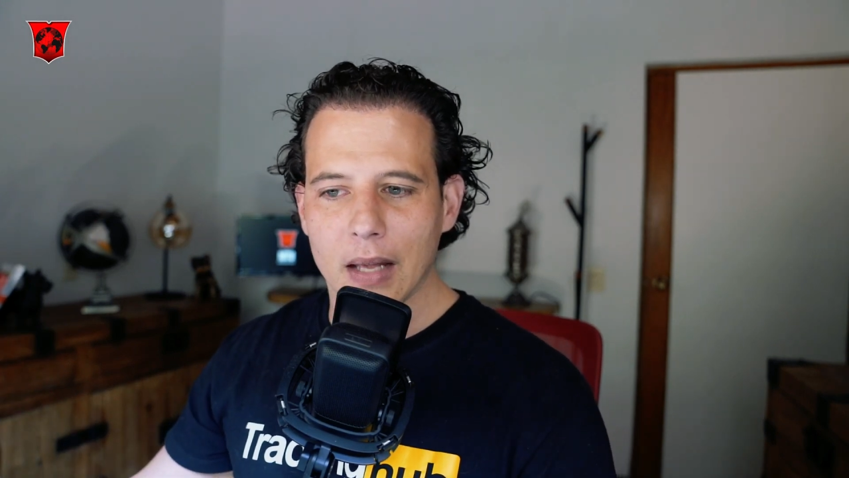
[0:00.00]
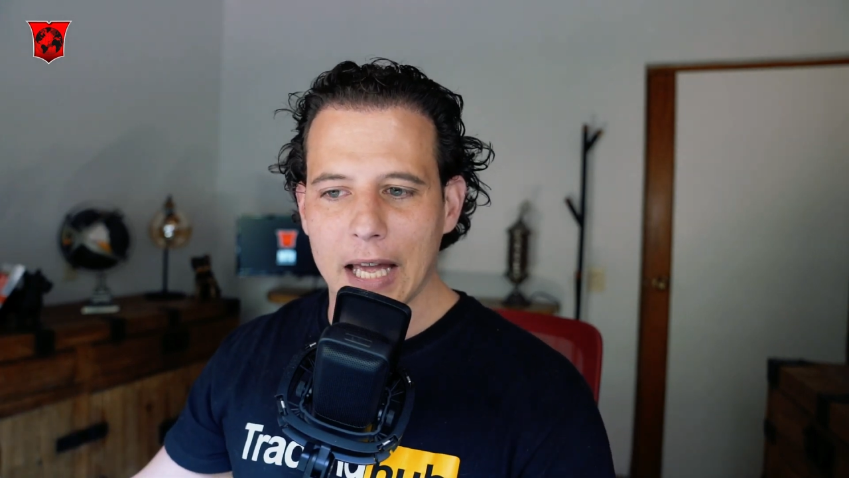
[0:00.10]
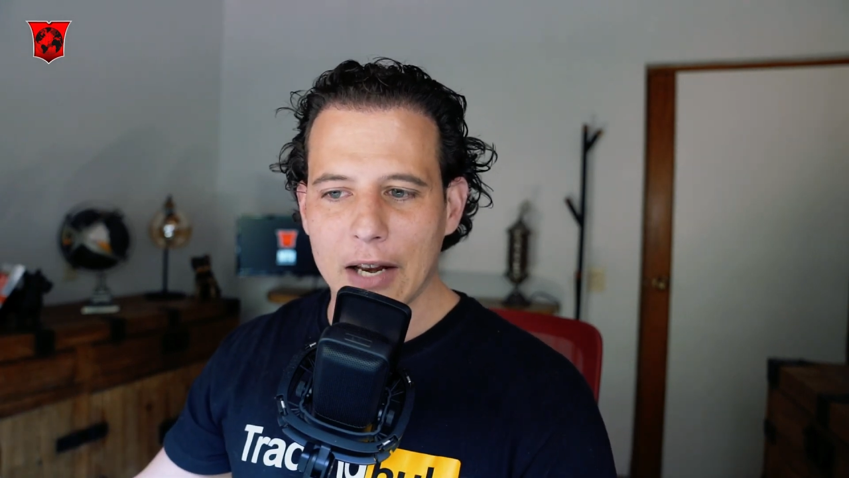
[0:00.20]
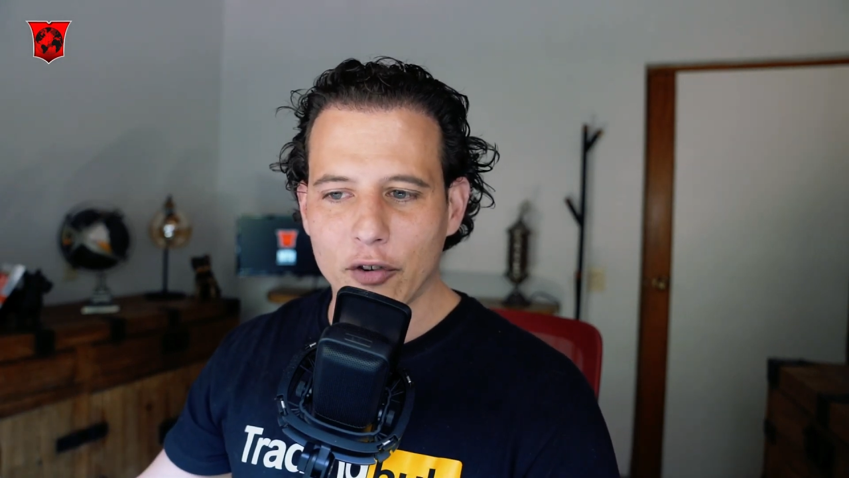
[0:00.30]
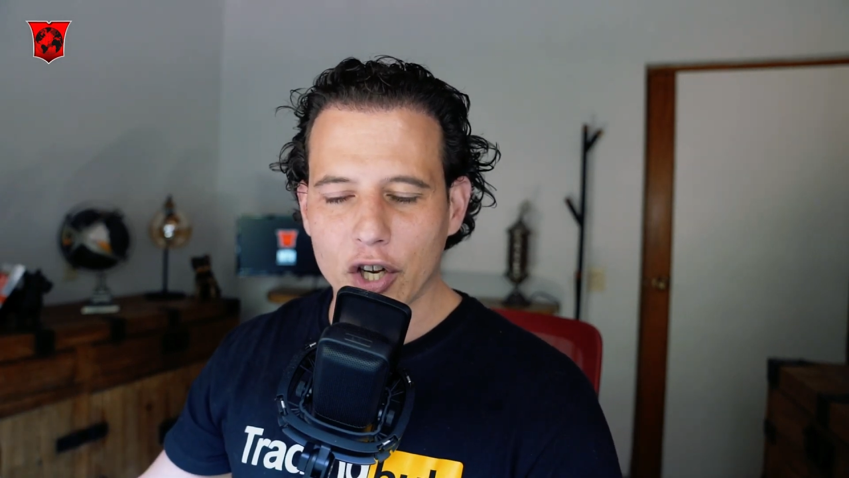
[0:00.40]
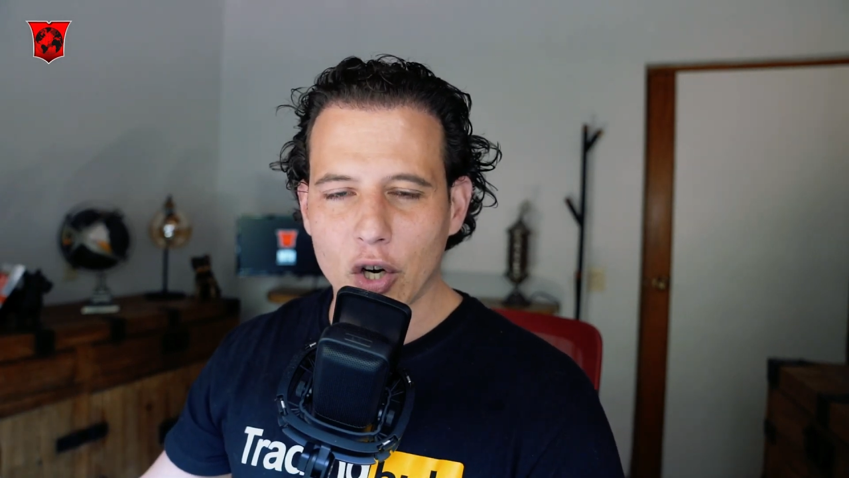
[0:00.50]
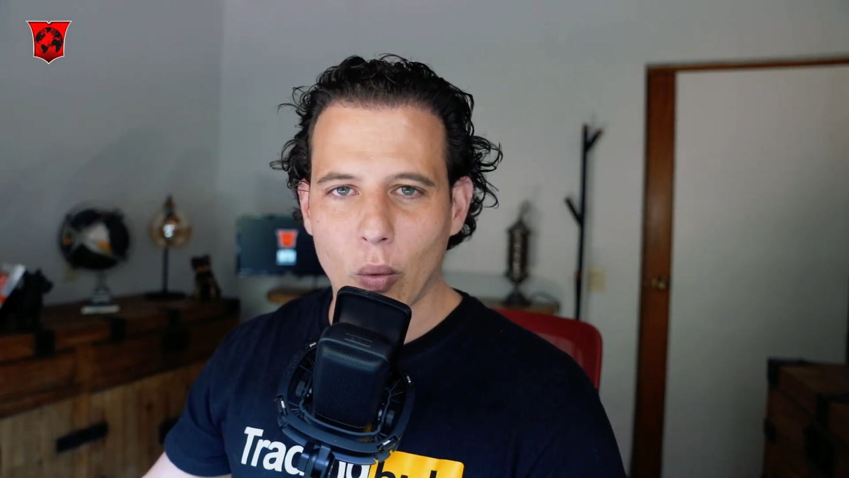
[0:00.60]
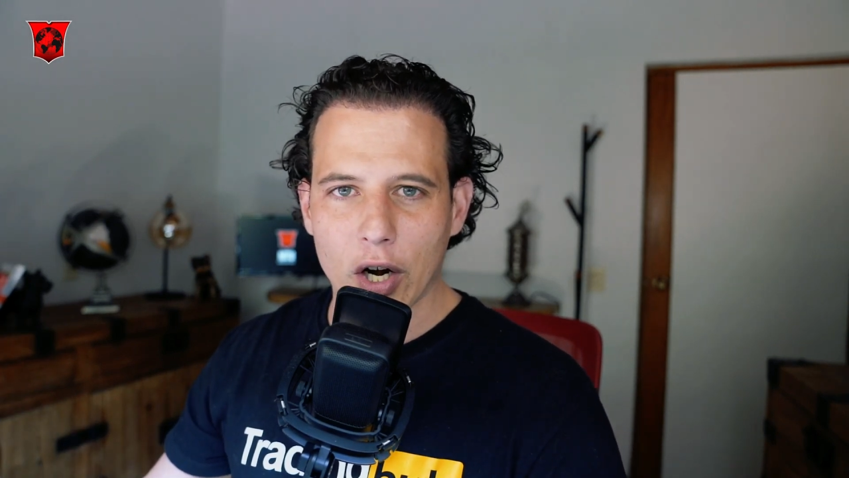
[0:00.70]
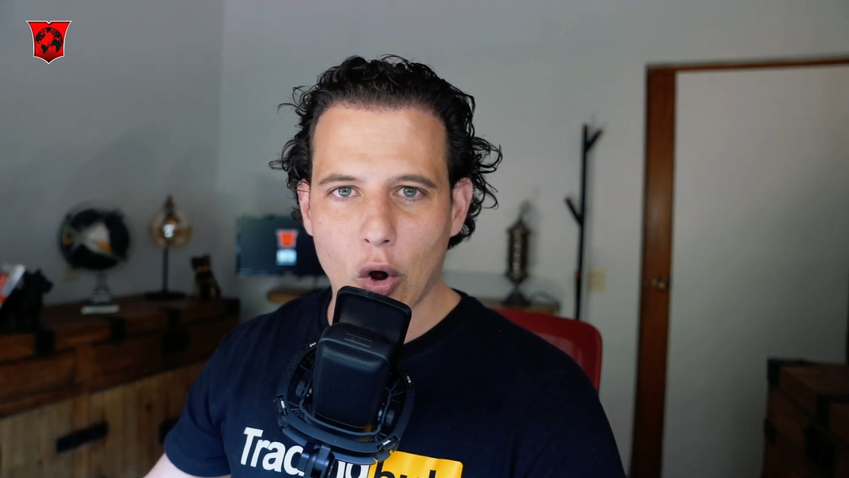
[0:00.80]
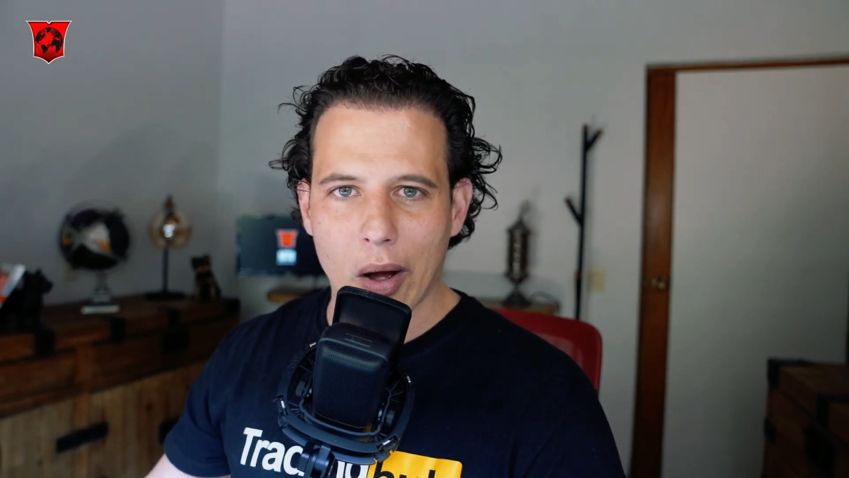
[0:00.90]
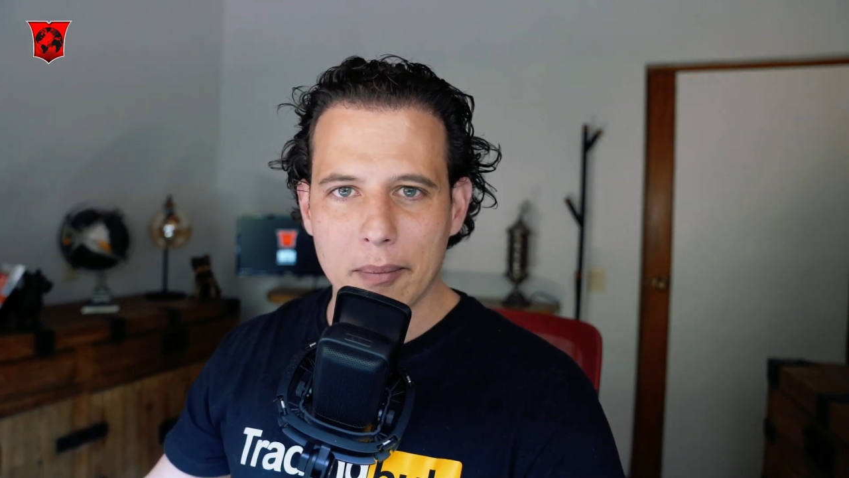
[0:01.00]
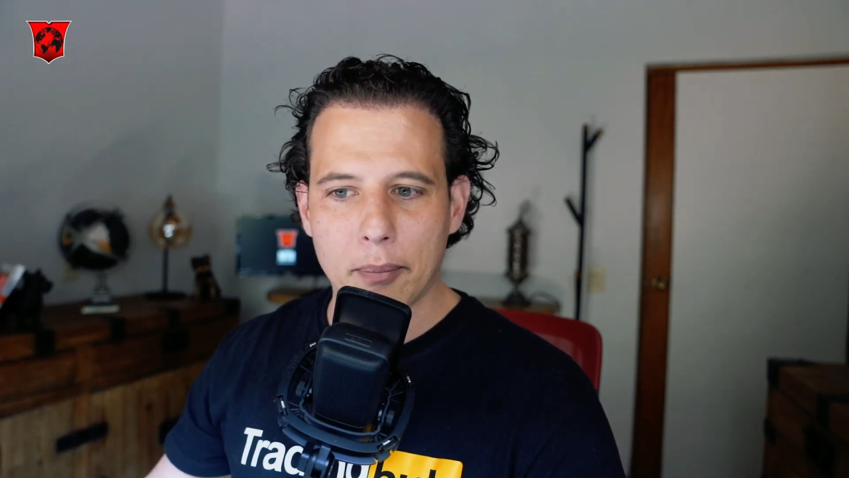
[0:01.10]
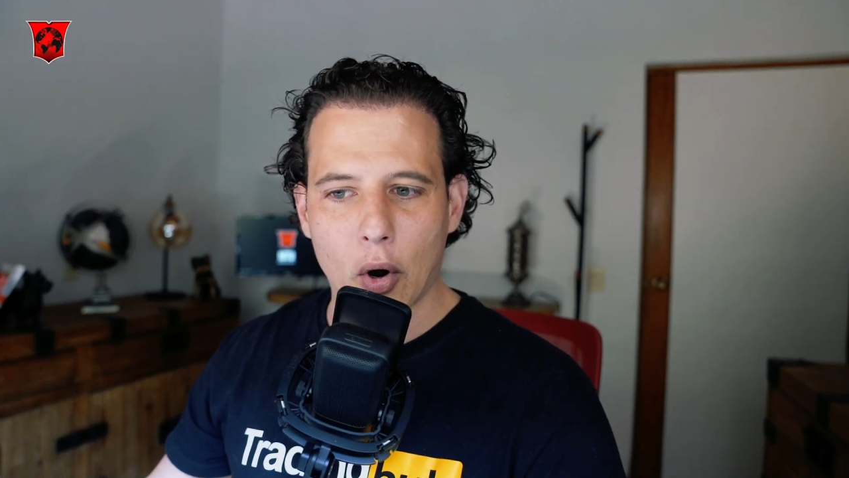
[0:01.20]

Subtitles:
And if you're going to want to go out and